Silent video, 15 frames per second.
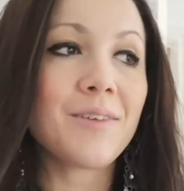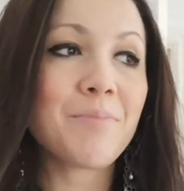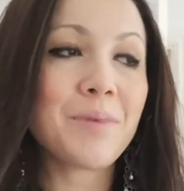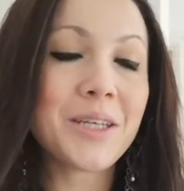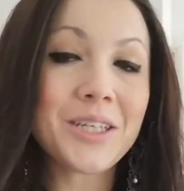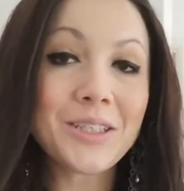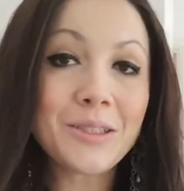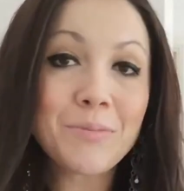
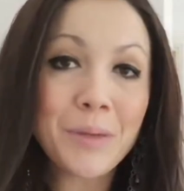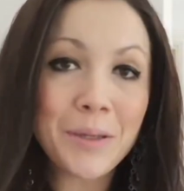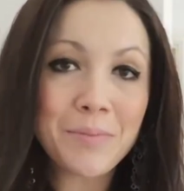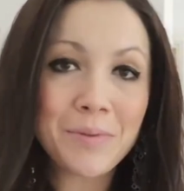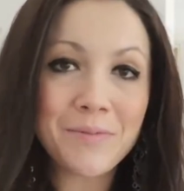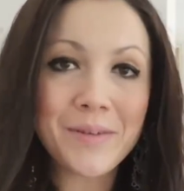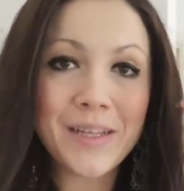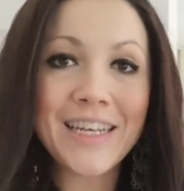because
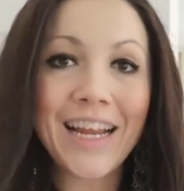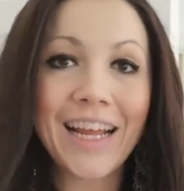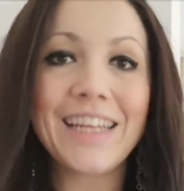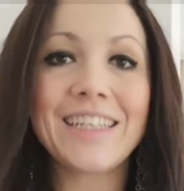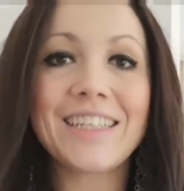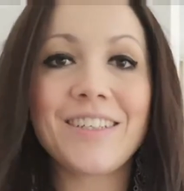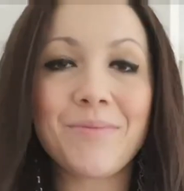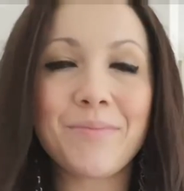people have been
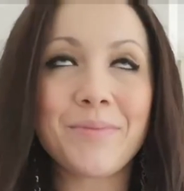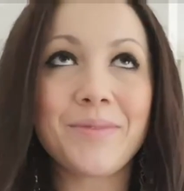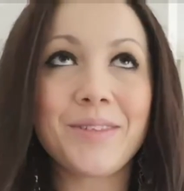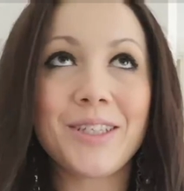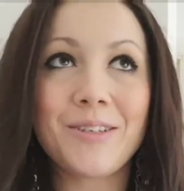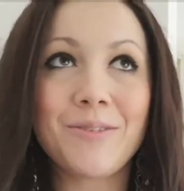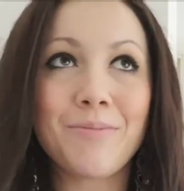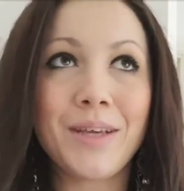negative
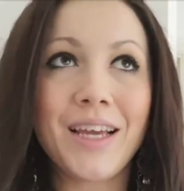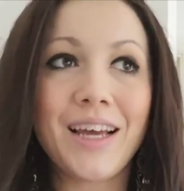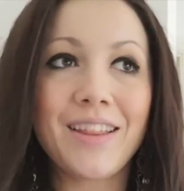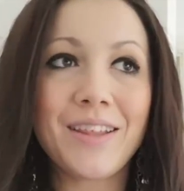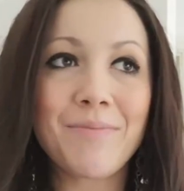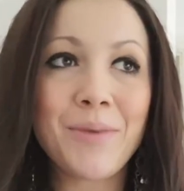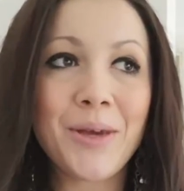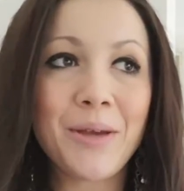to me at
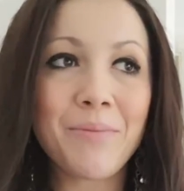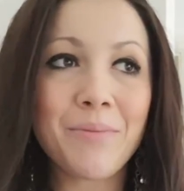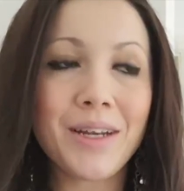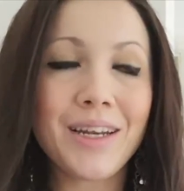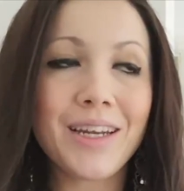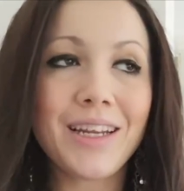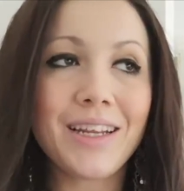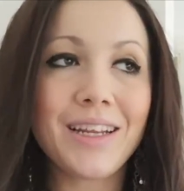the
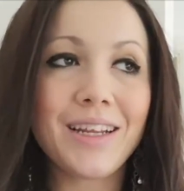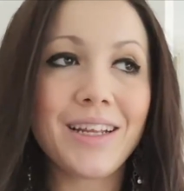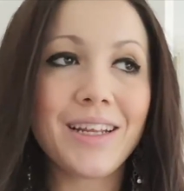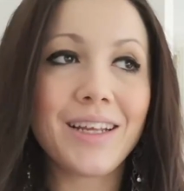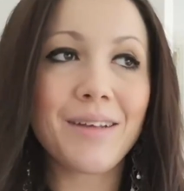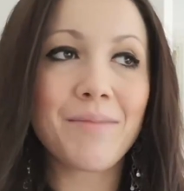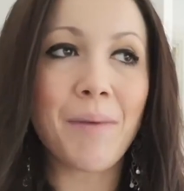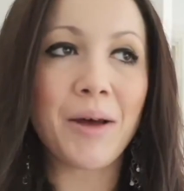moment
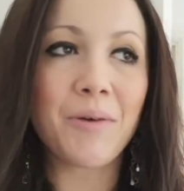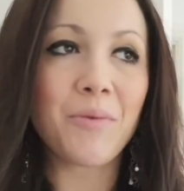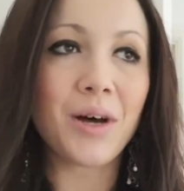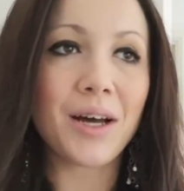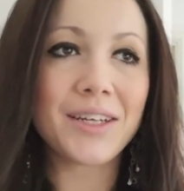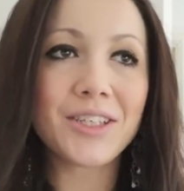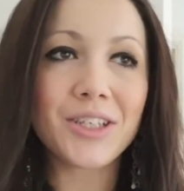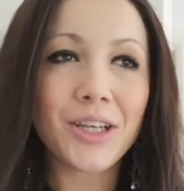about
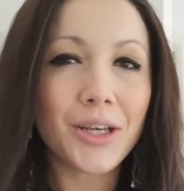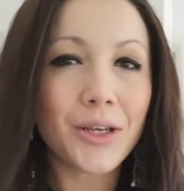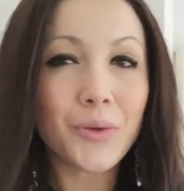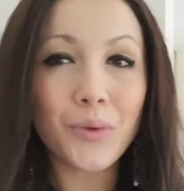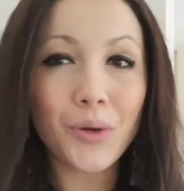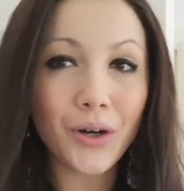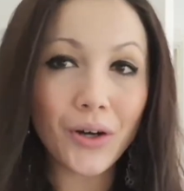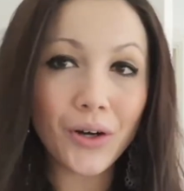what I
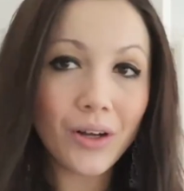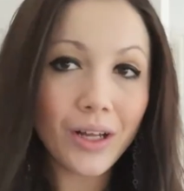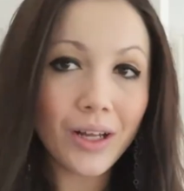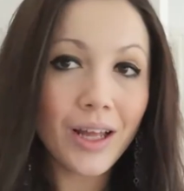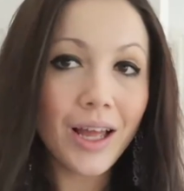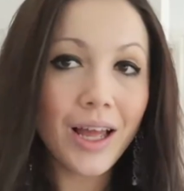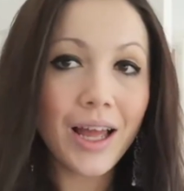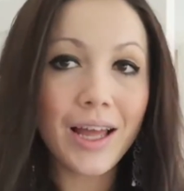do or
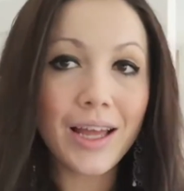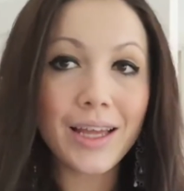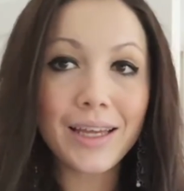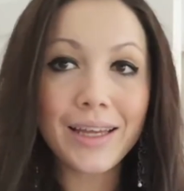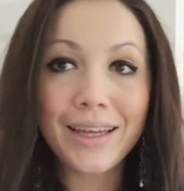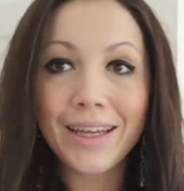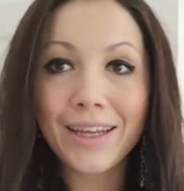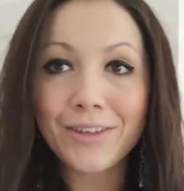
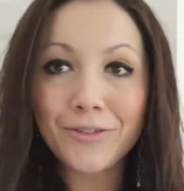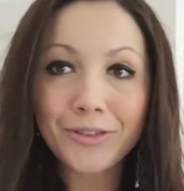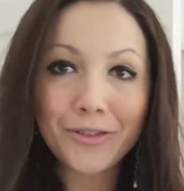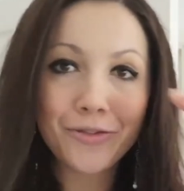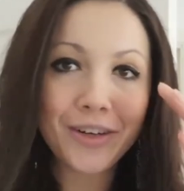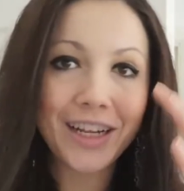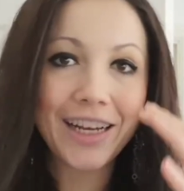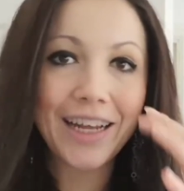it's
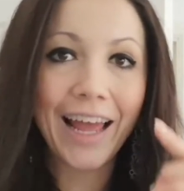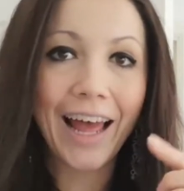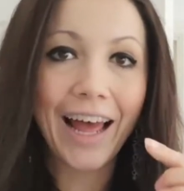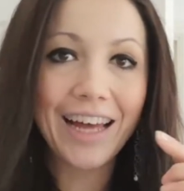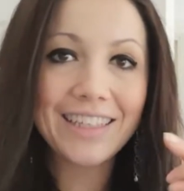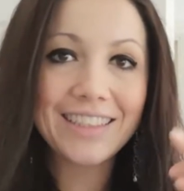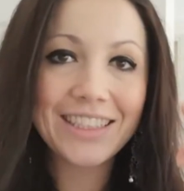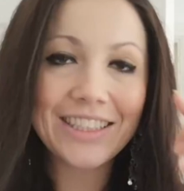really
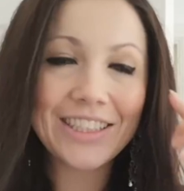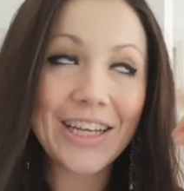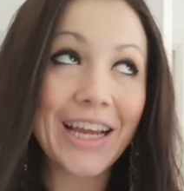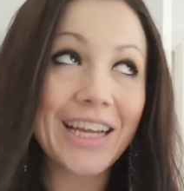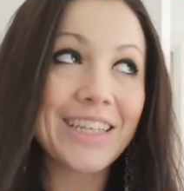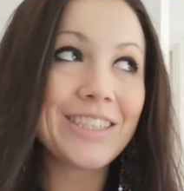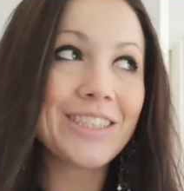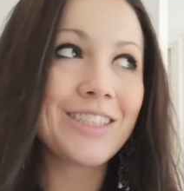hard to
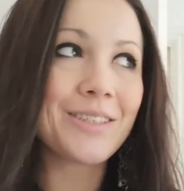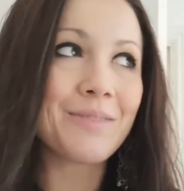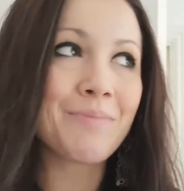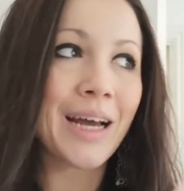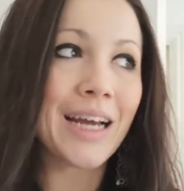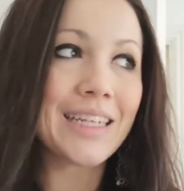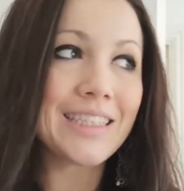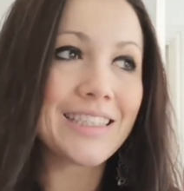change your
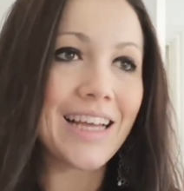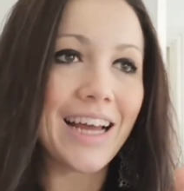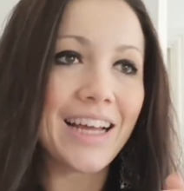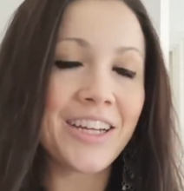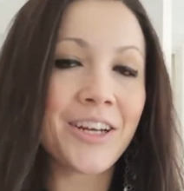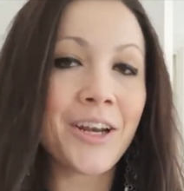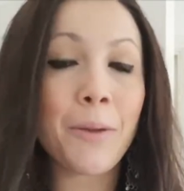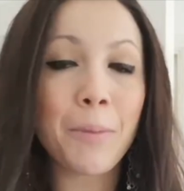mindset
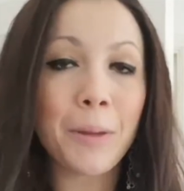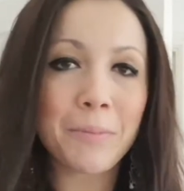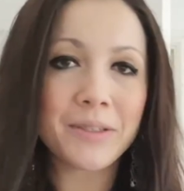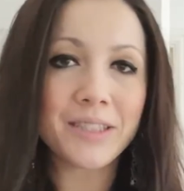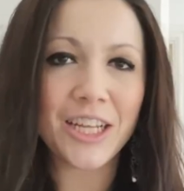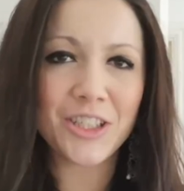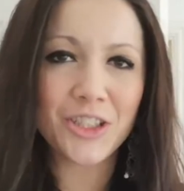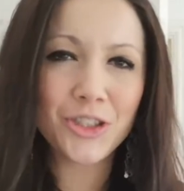and i know people
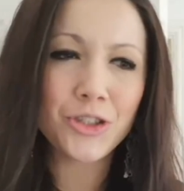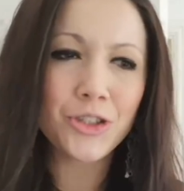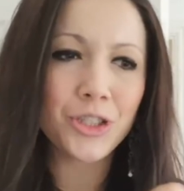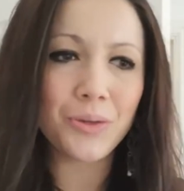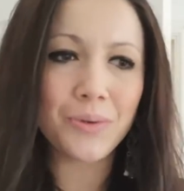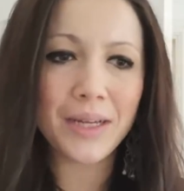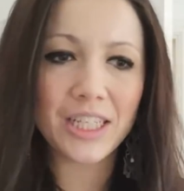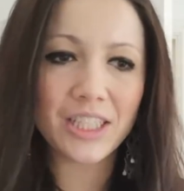say just
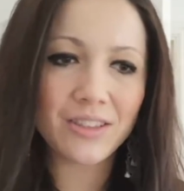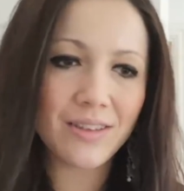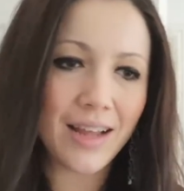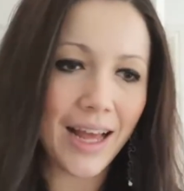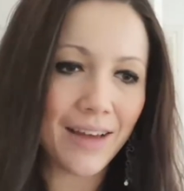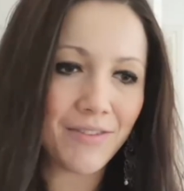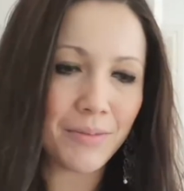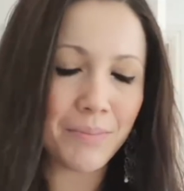do it
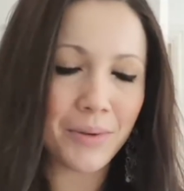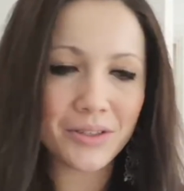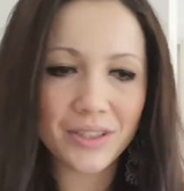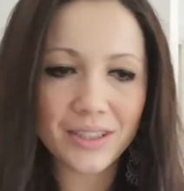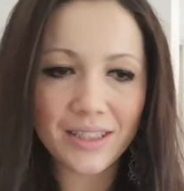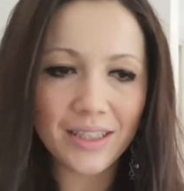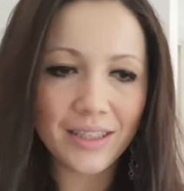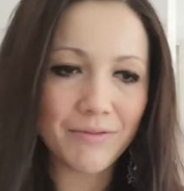have a
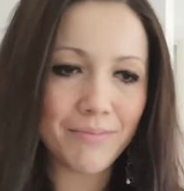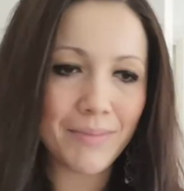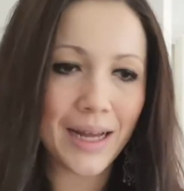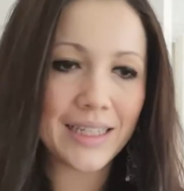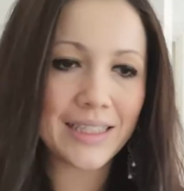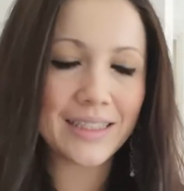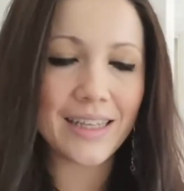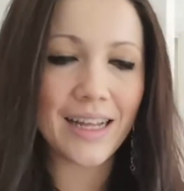positive
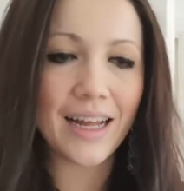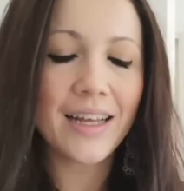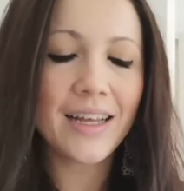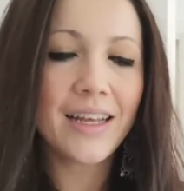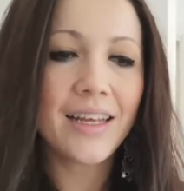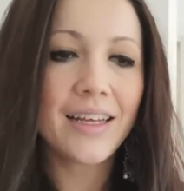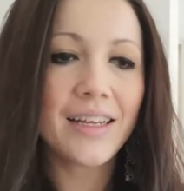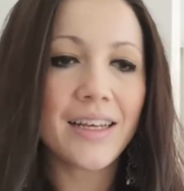mindset
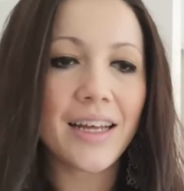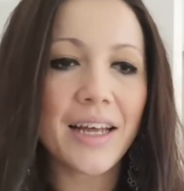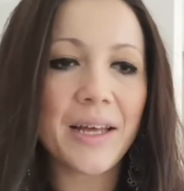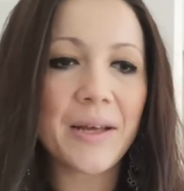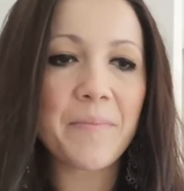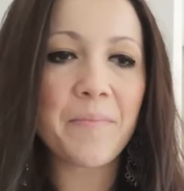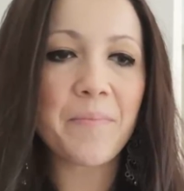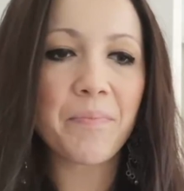
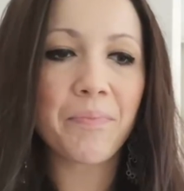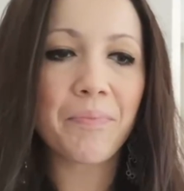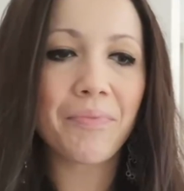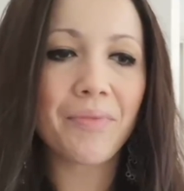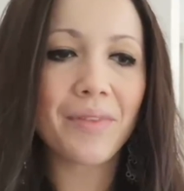um